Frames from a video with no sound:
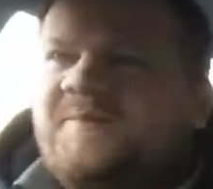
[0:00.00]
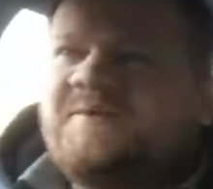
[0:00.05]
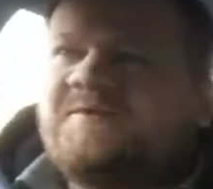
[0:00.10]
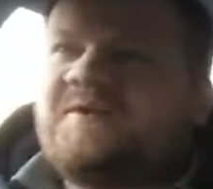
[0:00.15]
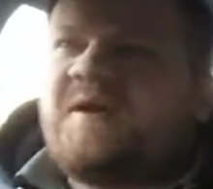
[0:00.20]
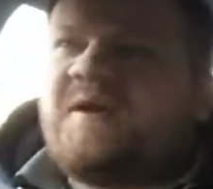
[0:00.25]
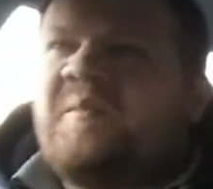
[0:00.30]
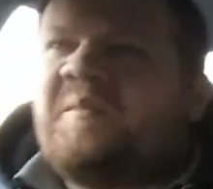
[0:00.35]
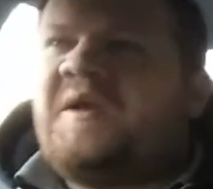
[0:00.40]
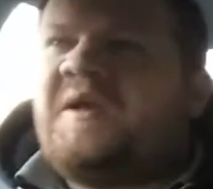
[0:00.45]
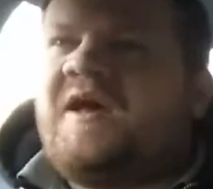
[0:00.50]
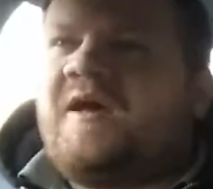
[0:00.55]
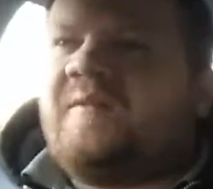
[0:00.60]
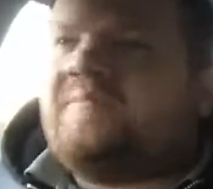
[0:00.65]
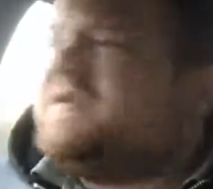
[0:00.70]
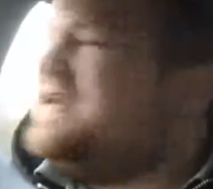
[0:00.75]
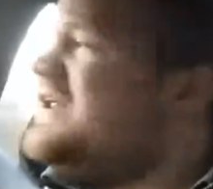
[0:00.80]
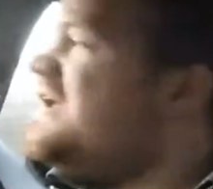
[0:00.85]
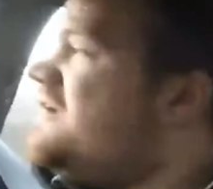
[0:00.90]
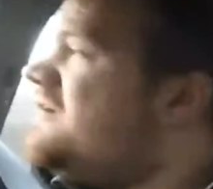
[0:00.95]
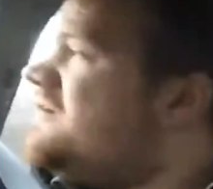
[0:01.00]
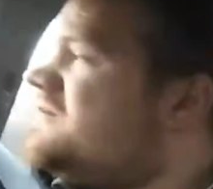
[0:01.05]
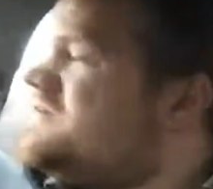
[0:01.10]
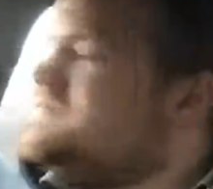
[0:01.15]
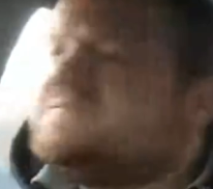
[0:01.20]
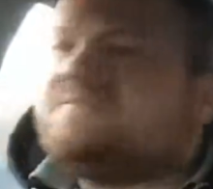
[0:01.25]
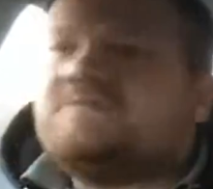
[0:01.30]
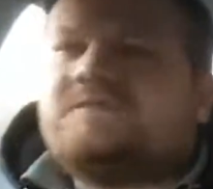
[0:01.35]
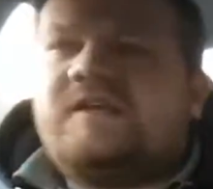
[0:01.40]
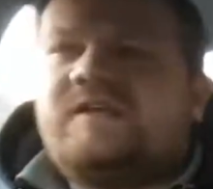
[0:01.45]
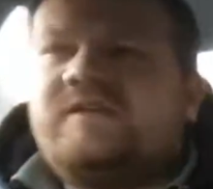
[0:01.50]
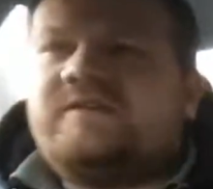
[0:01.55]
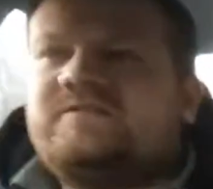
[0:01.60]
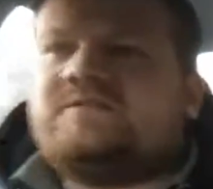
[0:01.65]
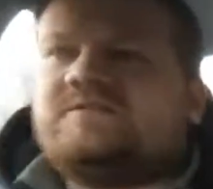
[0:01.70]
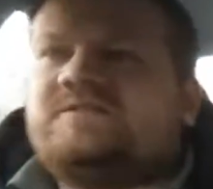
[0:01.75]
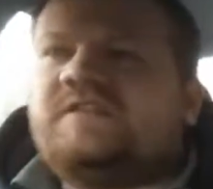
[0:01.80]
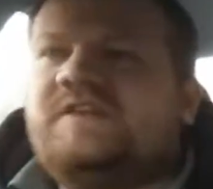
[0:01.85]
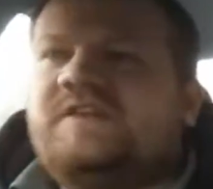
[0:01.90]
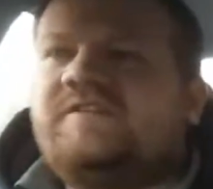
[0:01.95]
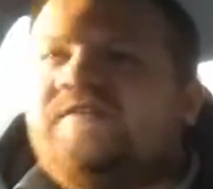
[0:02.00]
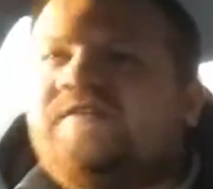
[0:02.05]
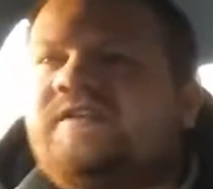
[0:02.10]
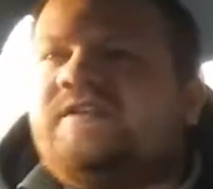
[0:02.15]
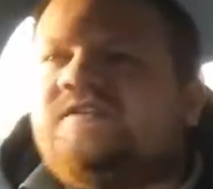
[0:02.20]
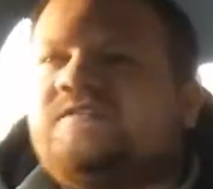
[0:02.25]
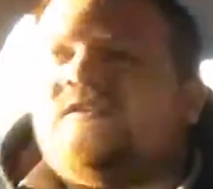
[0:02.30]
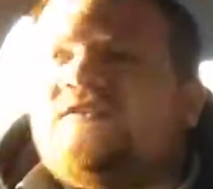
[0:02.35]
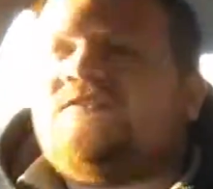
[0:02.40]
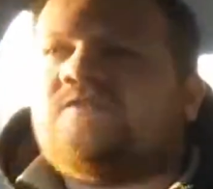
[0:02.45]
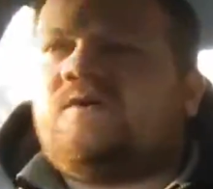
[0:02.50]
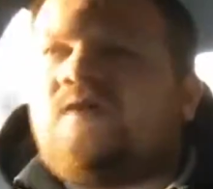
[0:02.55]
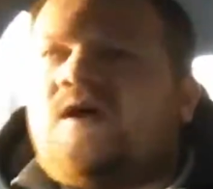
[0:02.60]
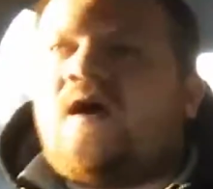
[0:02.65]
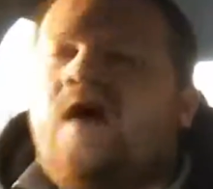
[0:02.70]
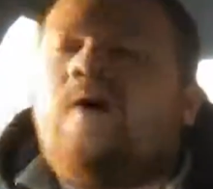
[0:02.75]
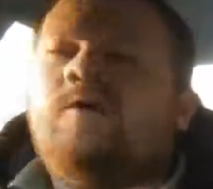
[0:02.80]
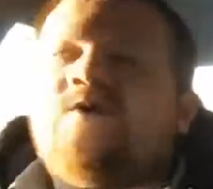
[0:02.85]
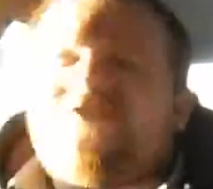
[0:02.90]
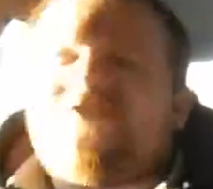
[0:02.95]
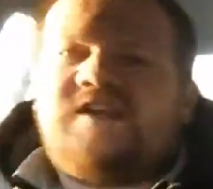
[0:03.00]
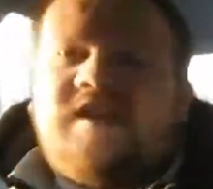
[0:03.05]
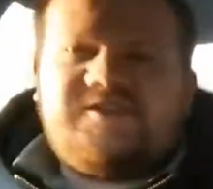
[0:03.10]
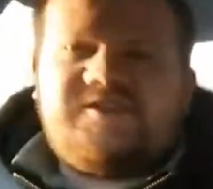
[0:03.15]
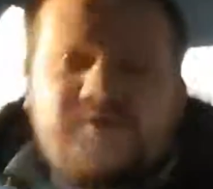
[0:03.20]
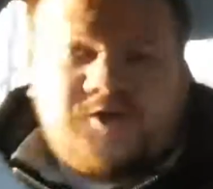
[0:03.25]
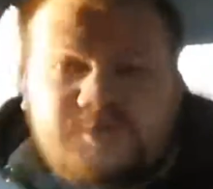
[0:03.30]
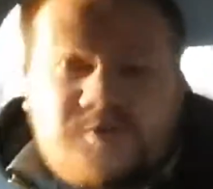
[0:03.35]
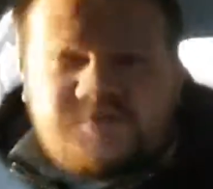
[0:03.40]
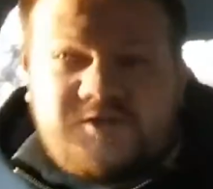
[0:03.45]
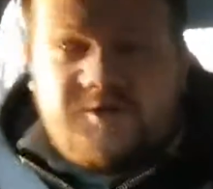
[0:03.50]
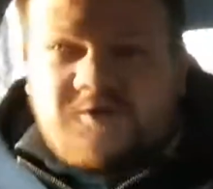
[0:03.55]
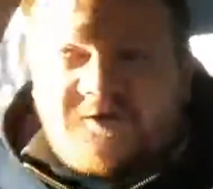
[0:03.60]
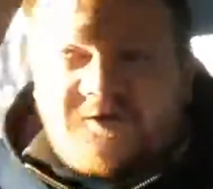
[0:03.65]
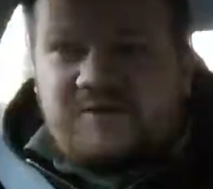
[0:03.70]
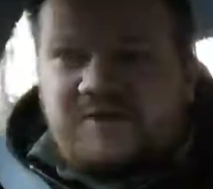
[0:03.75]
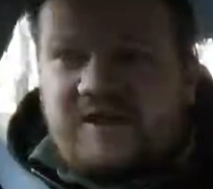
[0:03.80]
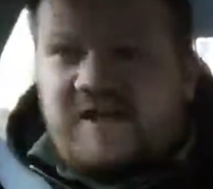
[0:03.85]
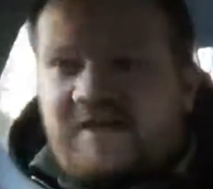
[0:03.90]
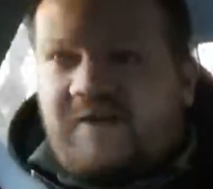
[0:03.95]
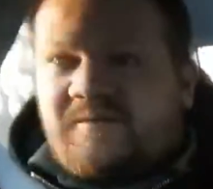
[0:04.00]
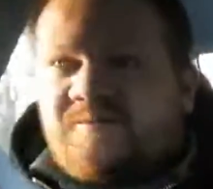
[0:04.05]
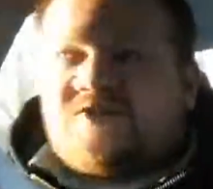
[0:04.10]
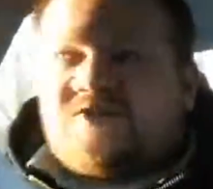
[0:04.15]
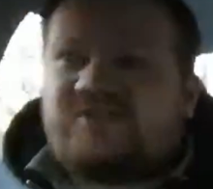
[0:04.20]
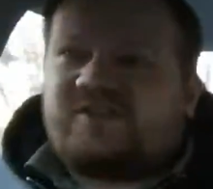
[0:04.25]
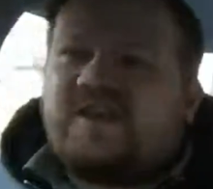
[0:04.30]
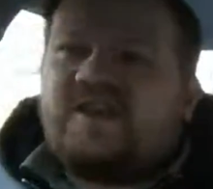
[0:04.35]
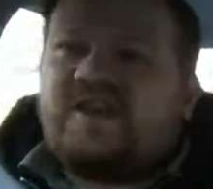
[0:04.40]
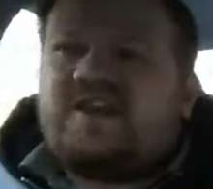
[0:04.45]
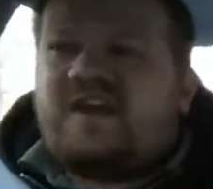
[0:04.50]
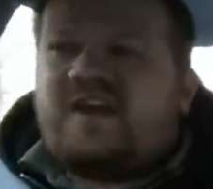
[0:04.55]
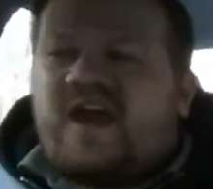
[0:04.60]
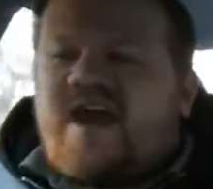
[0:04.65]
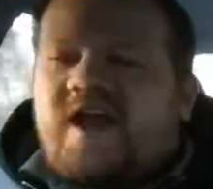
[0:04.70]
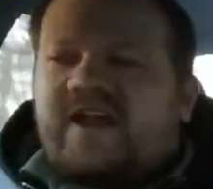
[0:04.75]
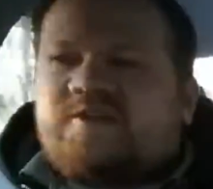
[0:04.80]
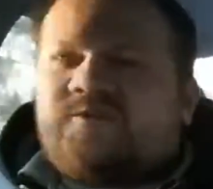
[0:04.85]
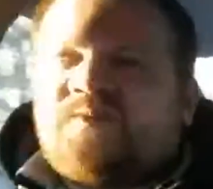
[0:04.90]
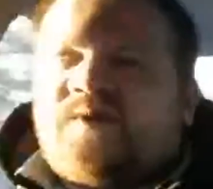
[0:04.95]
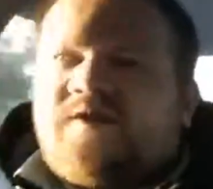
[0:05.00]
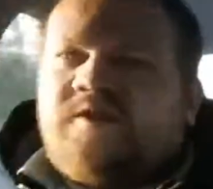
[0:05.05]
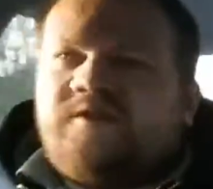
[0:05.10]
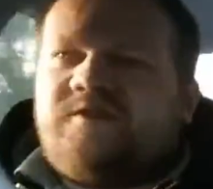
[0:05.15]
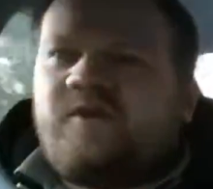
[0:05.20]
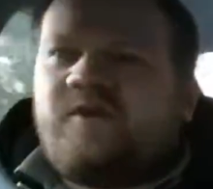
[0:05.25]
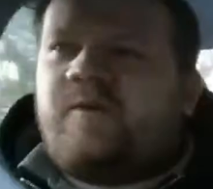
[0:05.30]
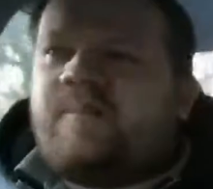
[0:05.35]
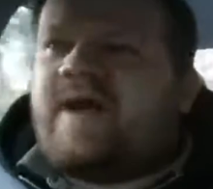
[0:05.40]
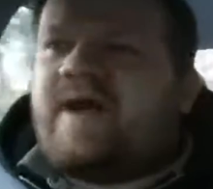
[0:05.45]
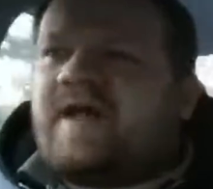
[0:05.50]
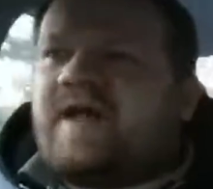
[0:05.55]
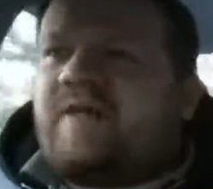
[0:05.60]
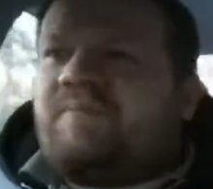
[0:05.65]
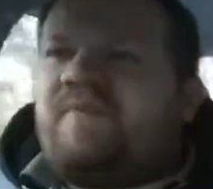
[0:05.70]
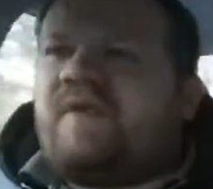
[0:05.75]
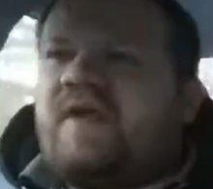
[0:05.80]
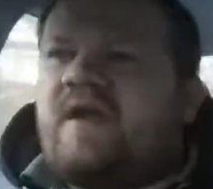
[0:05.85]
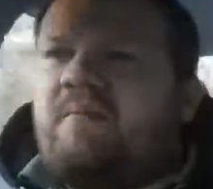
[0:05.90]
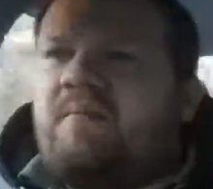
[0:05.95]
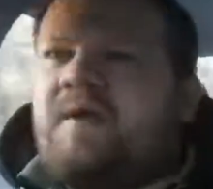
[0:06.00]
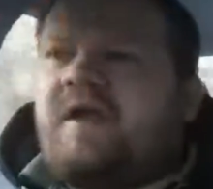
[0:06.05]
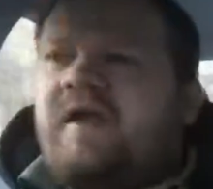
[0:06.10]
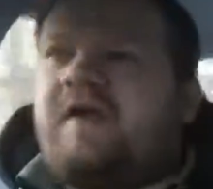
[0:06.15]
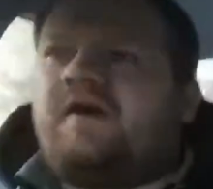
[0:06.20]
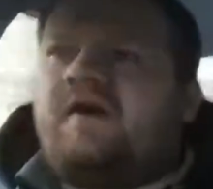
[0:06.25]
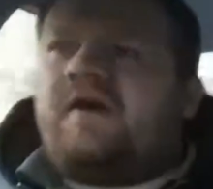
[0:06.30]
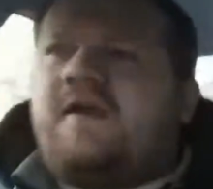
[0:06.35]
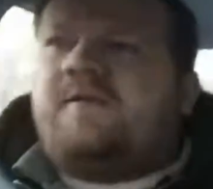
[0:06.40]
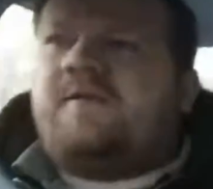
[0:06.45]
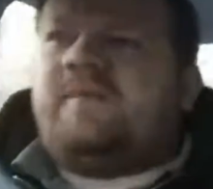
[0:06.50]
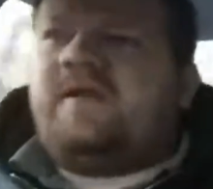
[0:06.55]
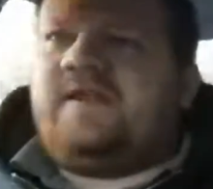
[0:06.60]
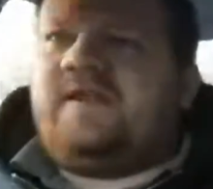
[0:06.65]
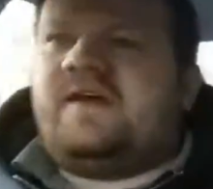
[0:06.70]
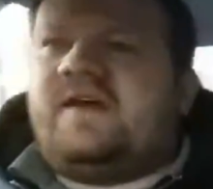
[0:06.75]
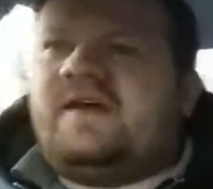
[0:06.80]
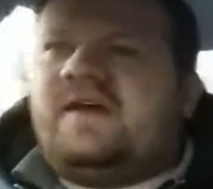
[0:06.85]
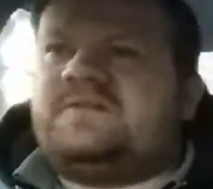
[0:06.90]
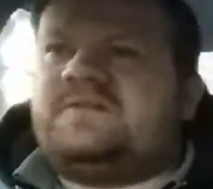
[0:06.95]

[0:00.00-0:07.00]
was coming up, and now even the sun's going down. I wasn't at church the whole day though. I just went to go back and pick up my car. I've been